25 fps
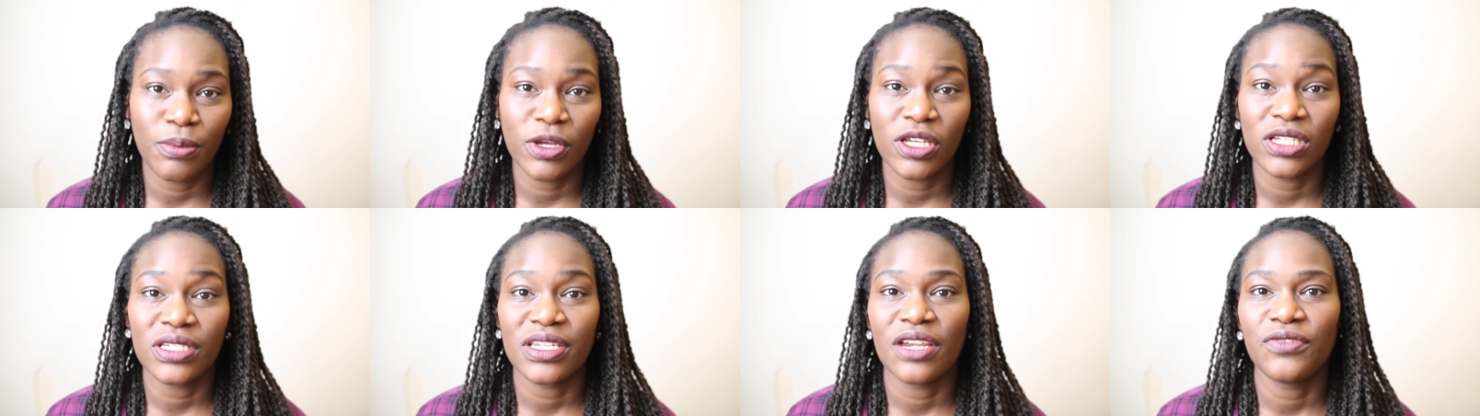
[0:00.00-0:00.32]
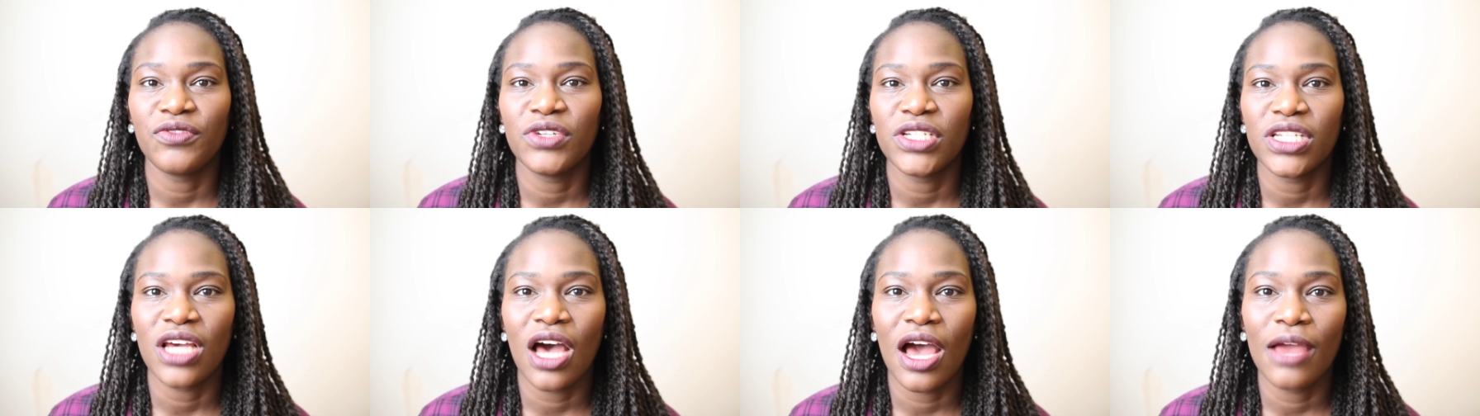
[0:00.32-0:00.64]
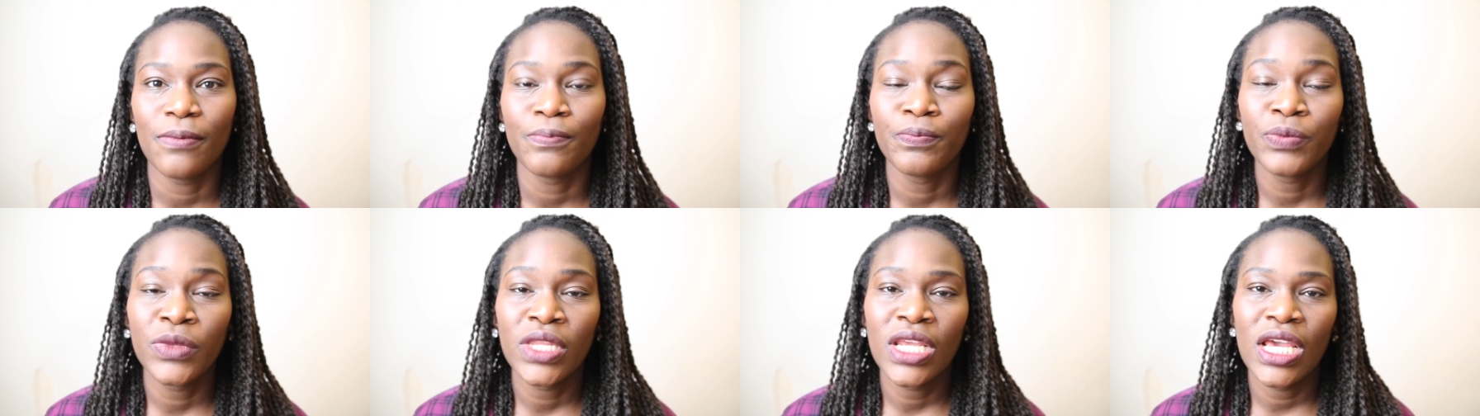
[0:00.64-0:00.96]
because every
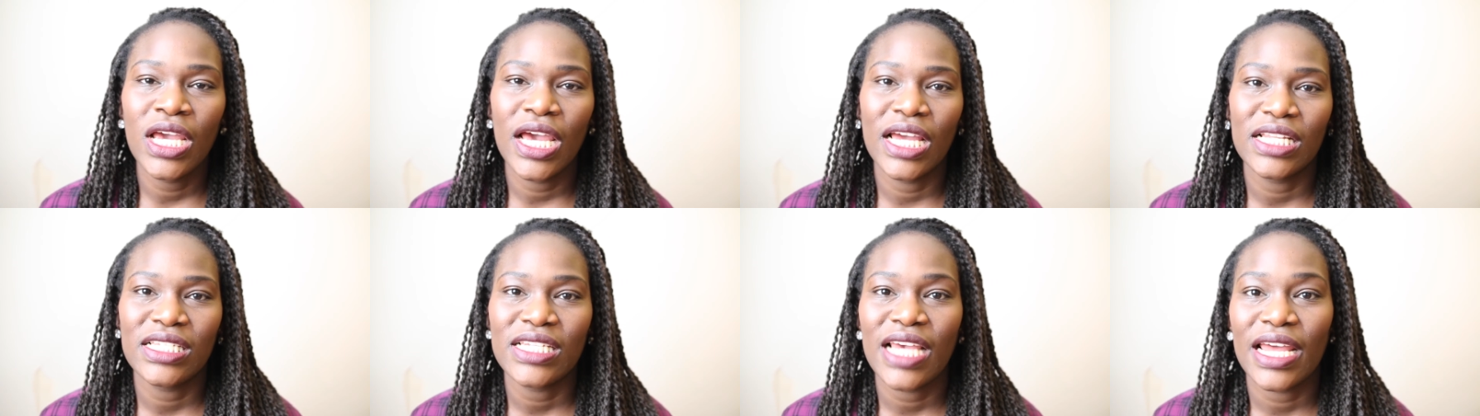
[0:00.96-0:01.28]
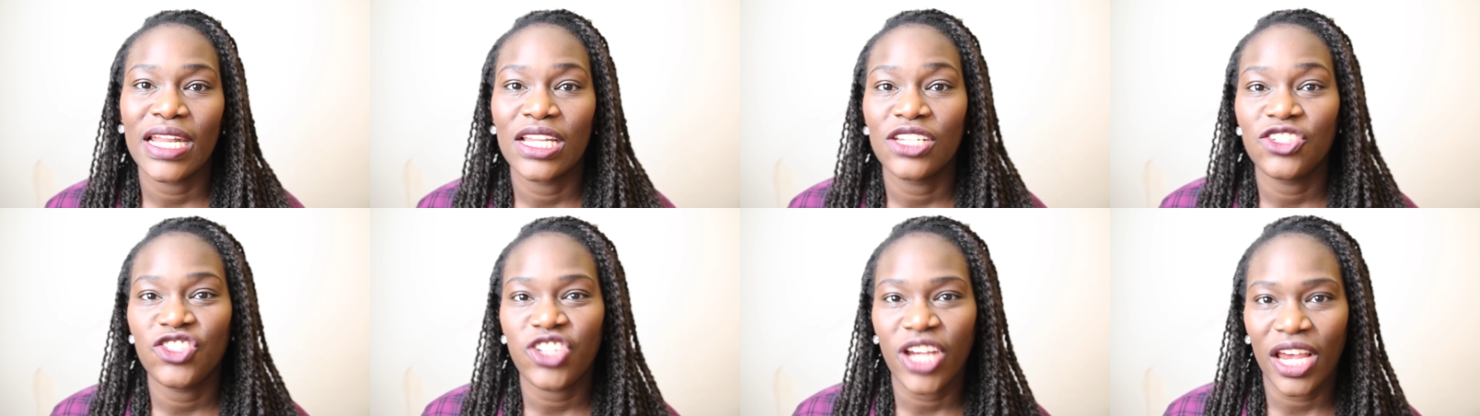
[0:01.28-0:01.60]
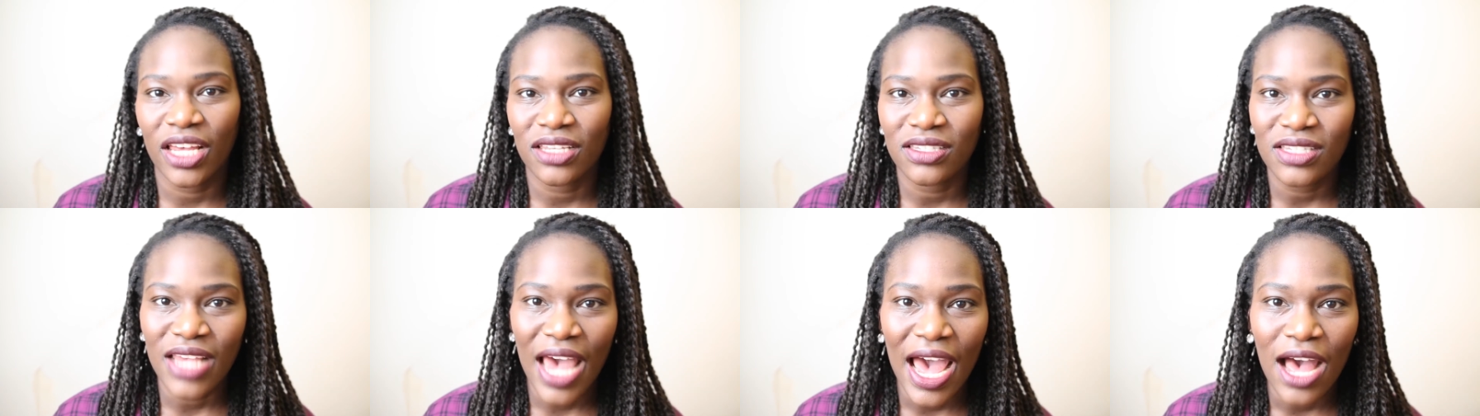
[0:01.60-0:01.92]
time a tenant
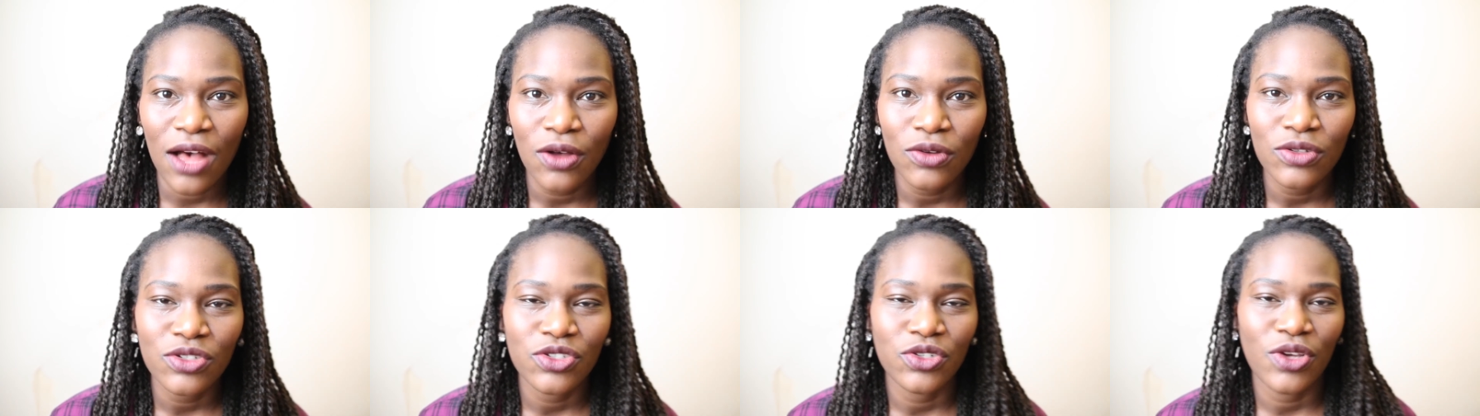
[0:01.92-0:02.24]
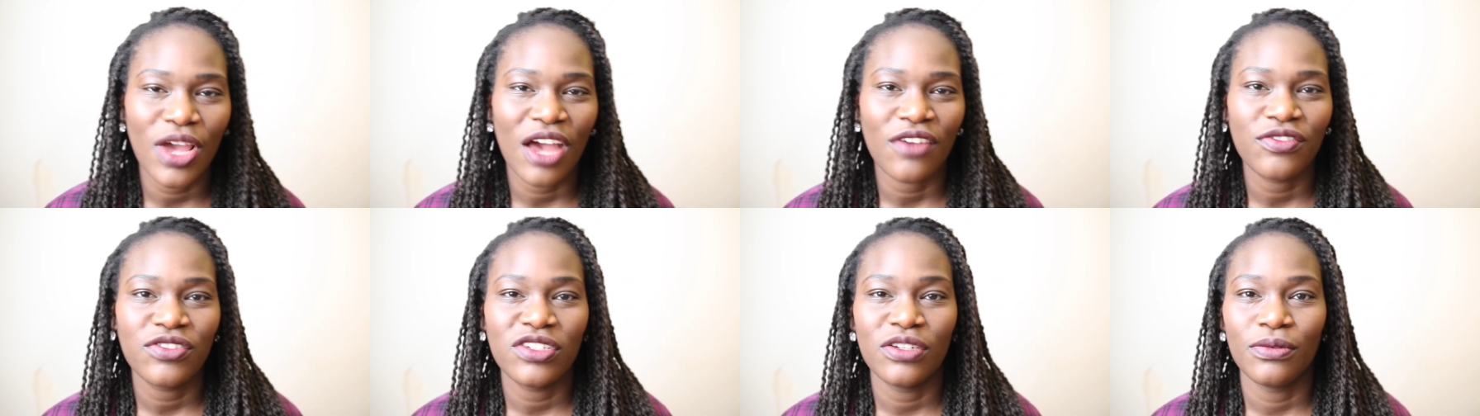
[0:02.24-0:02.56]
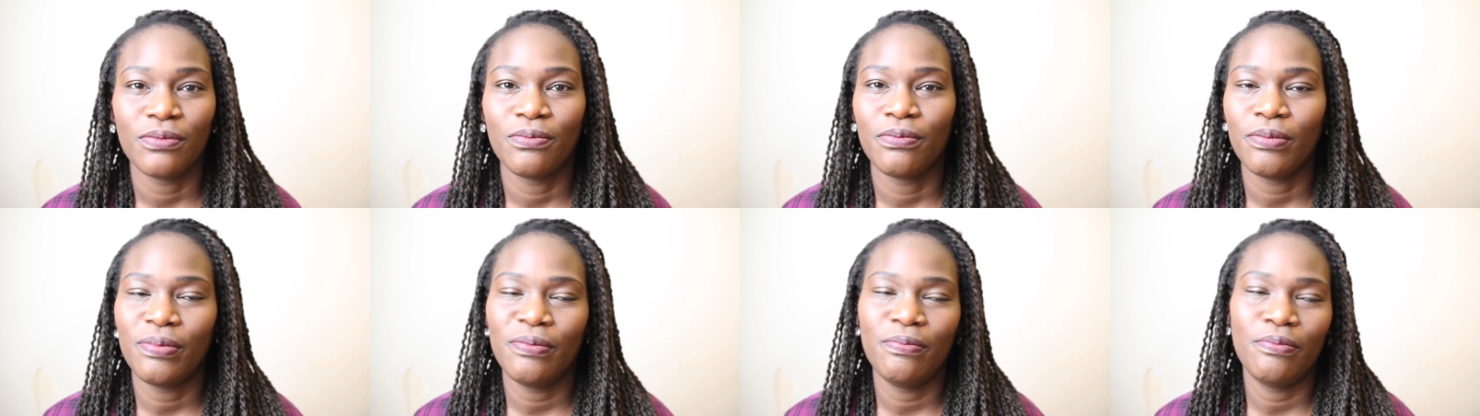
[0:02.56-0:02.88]
checks out, you have
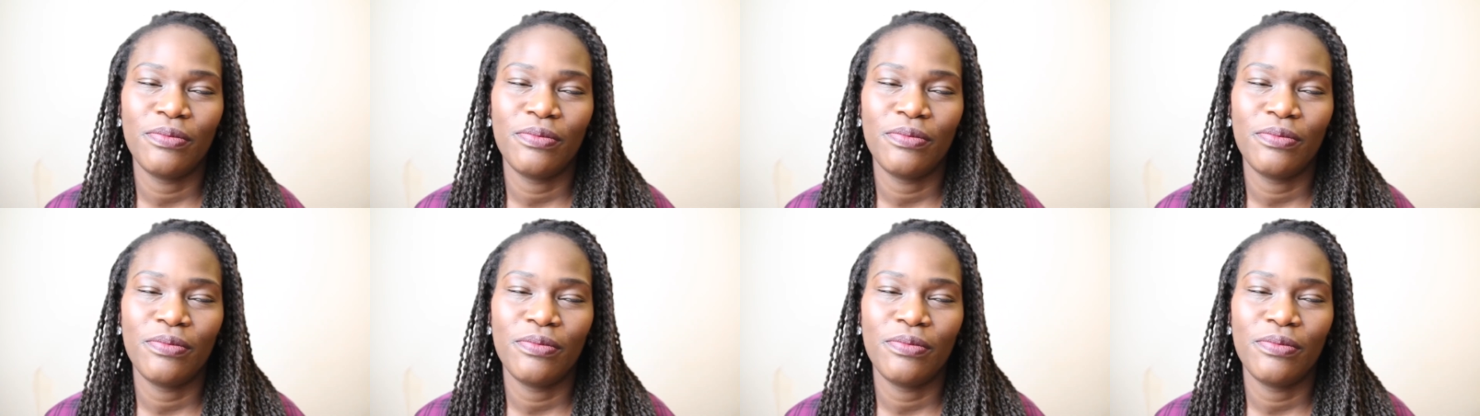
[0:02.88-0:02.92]
to